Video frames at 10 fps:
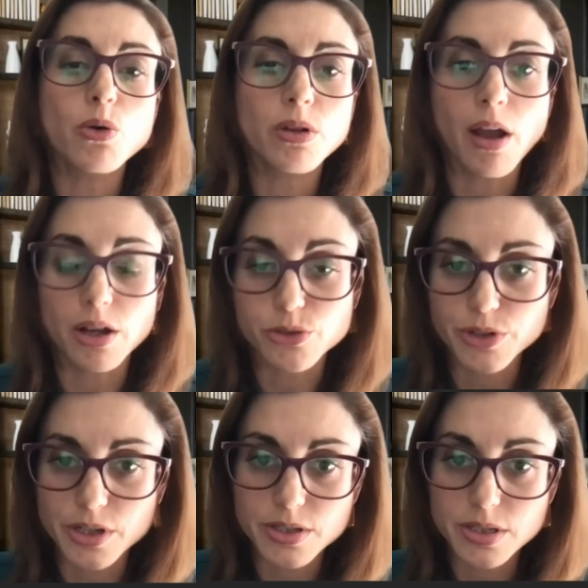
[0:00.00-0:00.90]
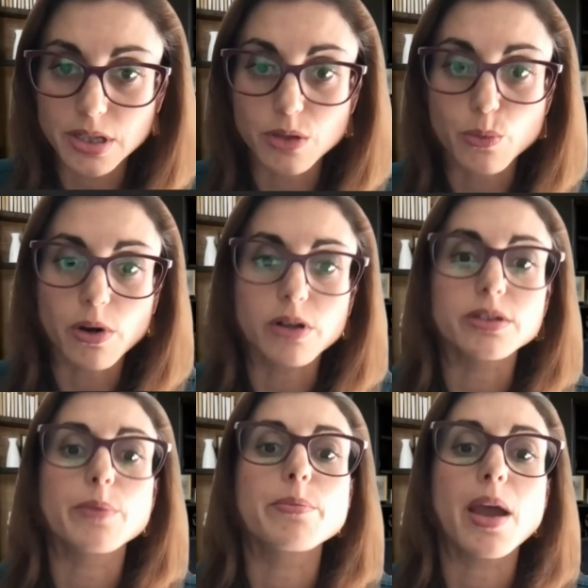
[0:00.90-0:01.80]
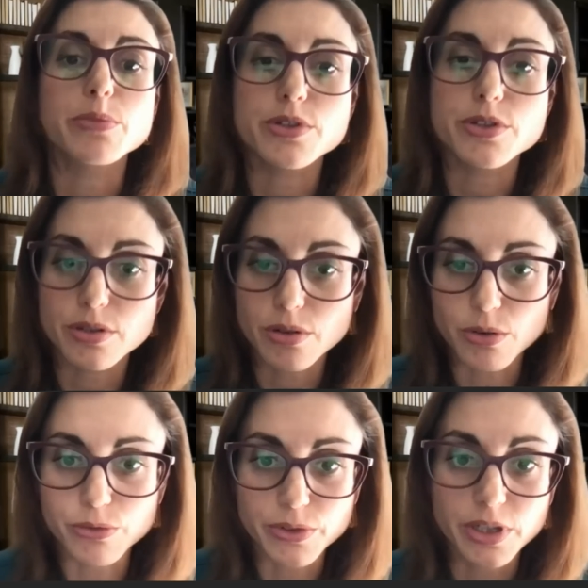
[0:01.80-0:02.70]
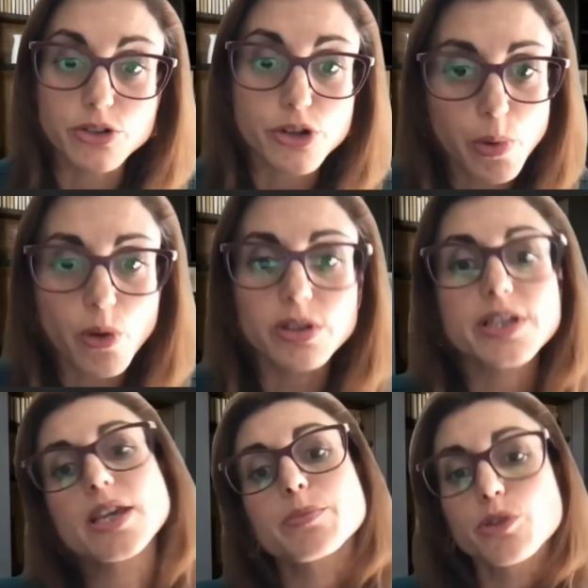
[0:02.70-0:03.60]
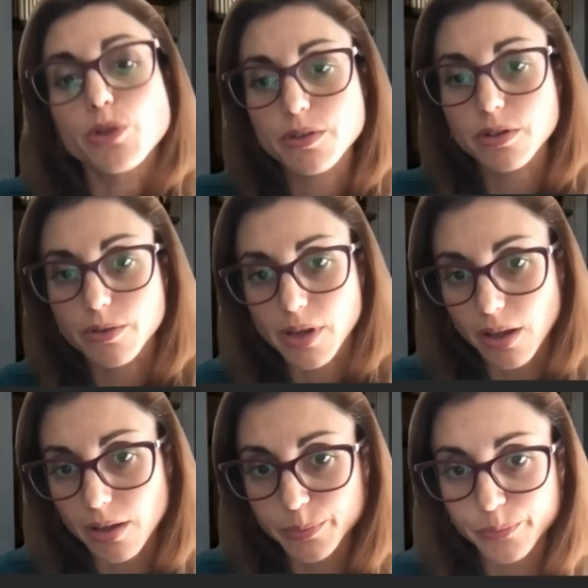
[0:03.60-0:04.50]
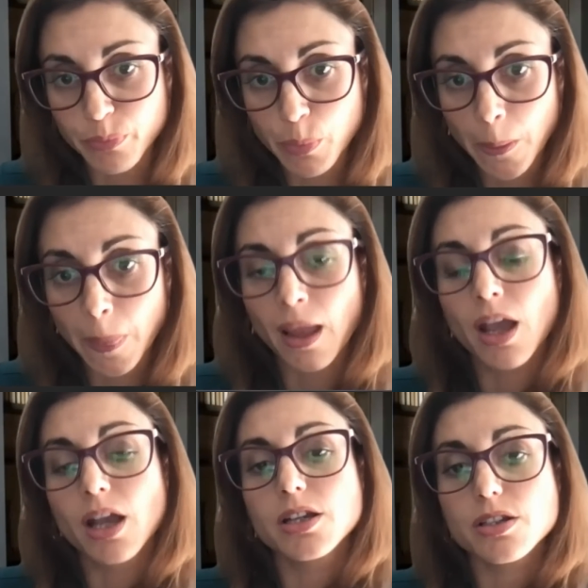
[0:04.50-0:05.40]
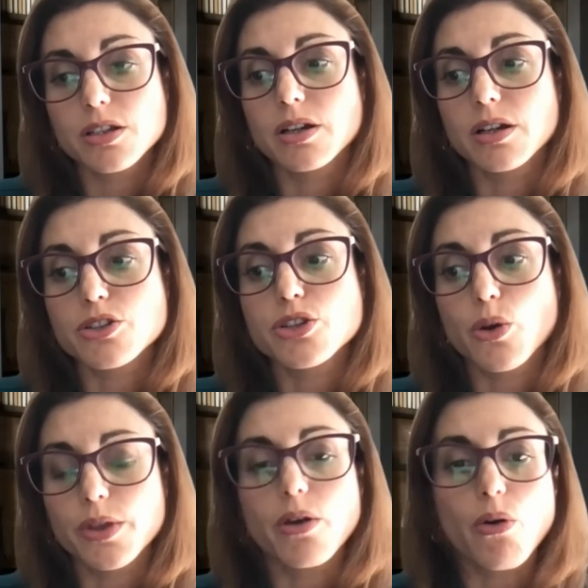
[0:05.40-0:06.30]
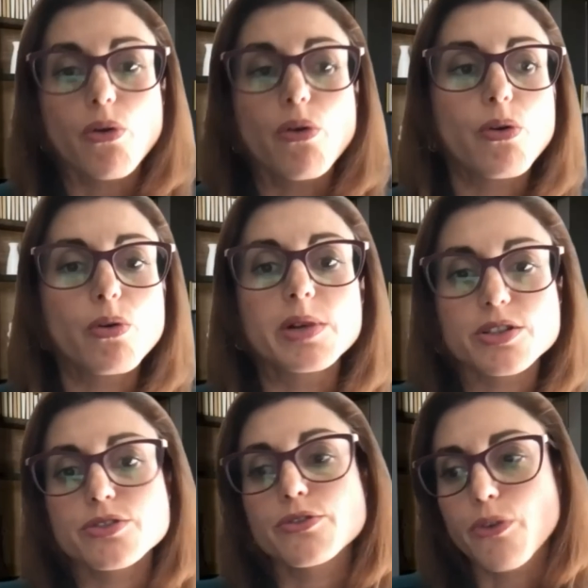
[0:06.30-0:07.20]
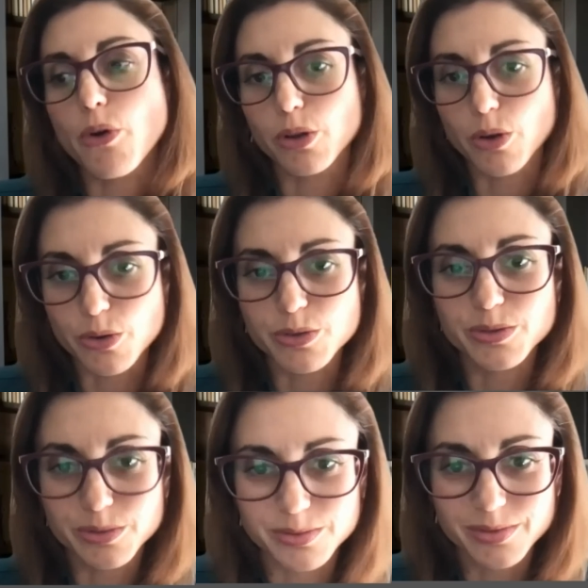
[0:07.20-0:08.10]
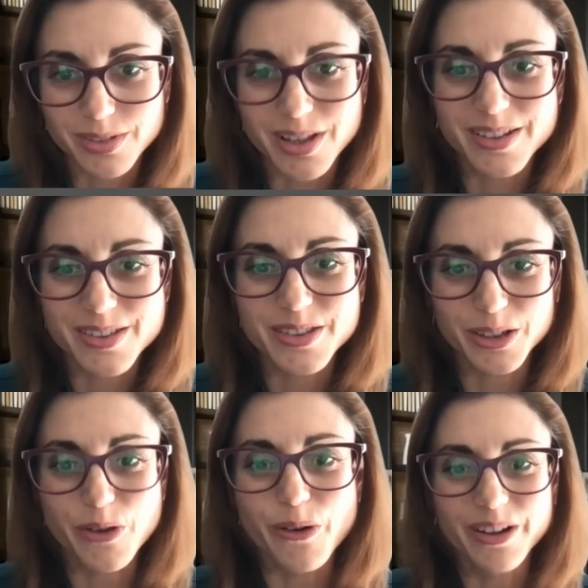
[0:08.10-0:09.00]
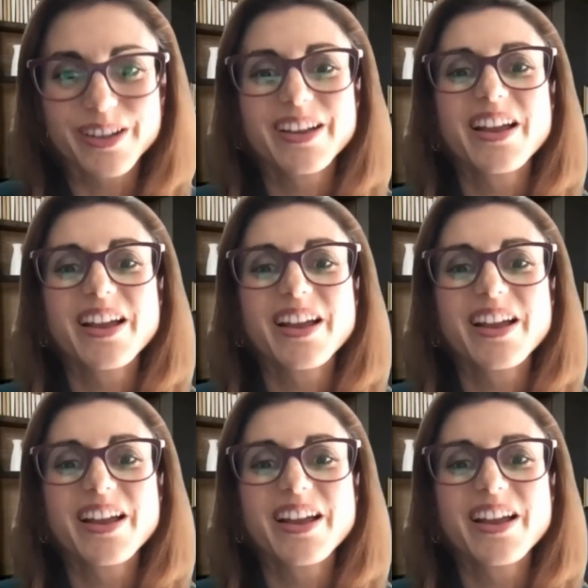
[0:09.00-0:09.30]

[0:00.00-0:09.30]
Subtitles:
all countries in the world are members of Interpol except North Korea. So they all must follow the law.